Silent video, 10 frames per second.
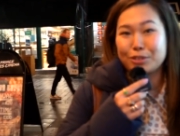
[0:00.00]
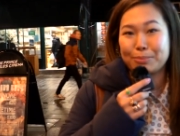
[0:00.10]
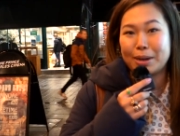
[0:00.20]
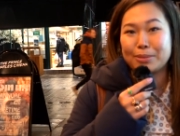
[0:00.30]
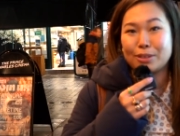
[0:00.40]

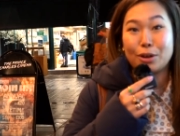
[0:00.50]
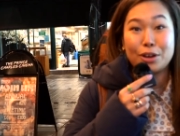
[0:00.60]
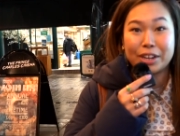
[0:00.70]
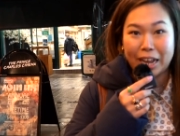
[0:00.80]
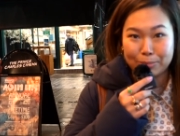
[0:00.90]
to be able to not
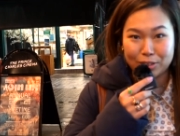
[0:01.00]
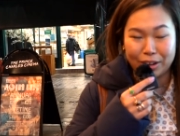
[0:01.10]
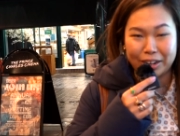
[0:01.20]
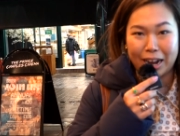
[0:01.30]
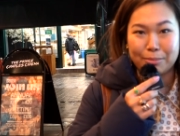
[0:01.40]
only capture
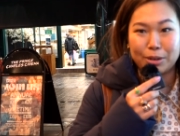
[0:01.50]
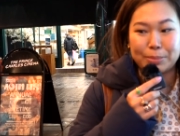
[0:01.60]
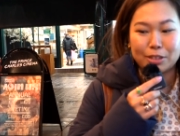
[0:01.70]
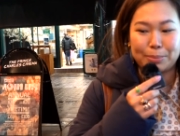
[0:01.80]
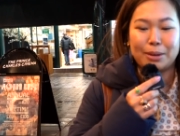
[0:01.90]
that on camera,
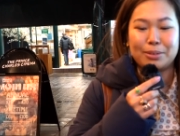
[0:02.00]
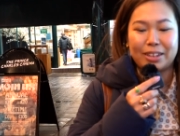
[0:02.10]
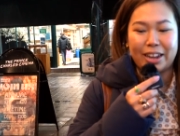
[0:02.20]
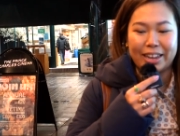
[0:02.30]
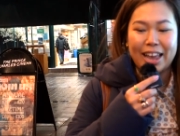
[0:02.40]
but to be able
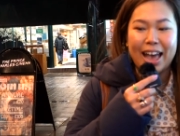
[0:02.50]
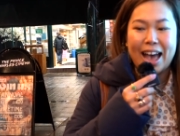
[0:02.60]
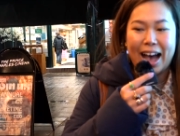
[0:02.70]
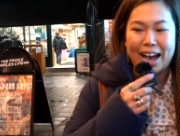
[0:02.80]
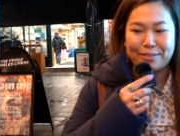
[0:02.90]
to like
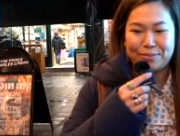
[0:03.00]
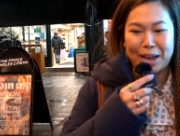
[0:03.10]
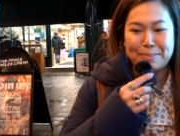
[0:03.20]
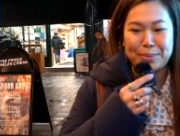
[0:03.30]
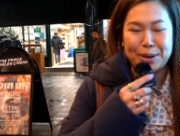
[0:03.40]
have
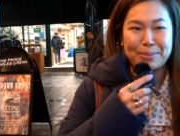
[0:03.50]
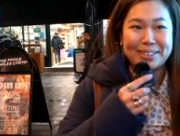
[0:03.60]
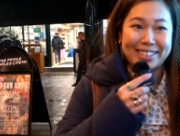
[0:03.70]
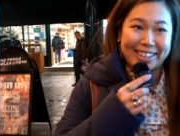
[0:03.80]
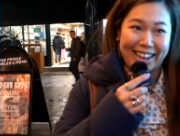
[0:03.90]
that
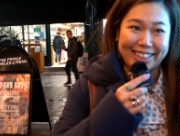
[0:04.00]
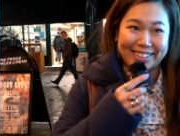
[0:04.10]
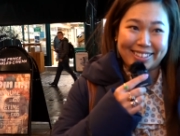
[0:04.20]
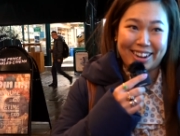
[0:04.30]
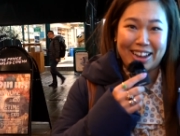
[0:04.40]
moment
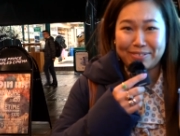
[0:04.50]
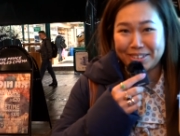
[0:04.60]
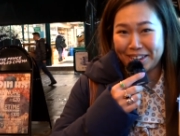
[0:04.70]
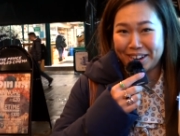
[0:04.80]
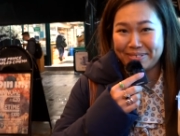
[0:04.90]
together. So now
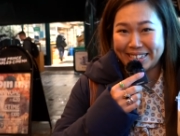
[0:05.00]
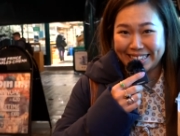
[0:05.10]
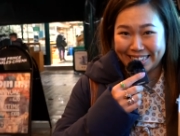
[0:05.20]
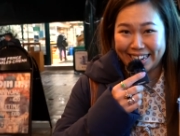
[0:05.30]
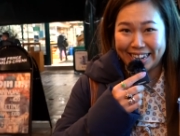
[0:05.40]
every time I
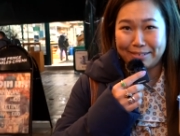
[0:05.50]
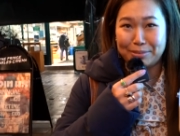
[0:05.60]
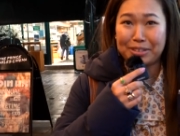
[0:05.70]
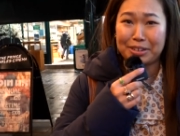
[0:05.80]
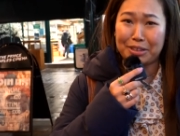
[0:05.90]
see it, I'm
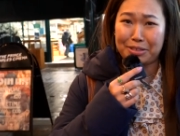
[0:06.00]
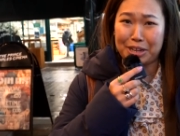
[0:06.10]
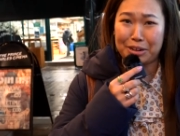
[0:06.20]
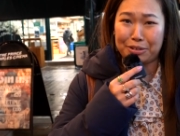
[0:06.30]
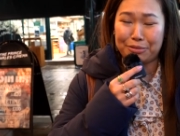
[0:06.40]
always gonna
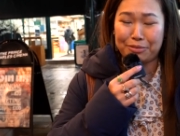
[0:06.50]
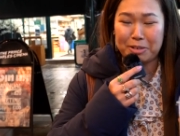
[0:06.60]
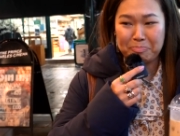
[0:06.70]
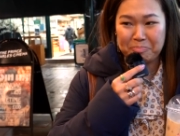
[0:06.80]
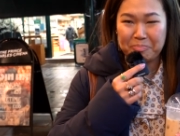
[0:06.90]
think of
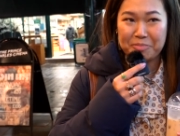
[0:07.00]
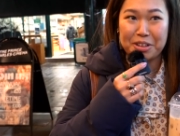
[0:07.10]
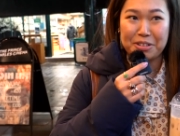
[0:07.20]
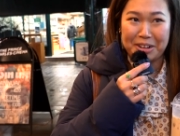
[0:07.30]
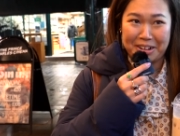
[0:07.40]

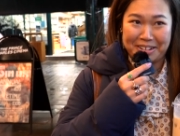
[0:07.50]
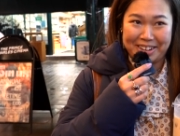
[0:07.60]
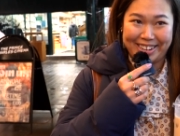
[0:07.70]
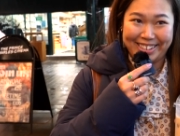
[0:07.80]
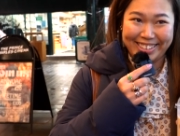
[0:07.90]
you
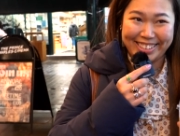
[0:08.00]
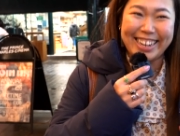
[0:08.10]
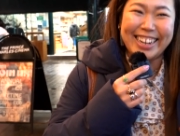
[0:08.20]
guys.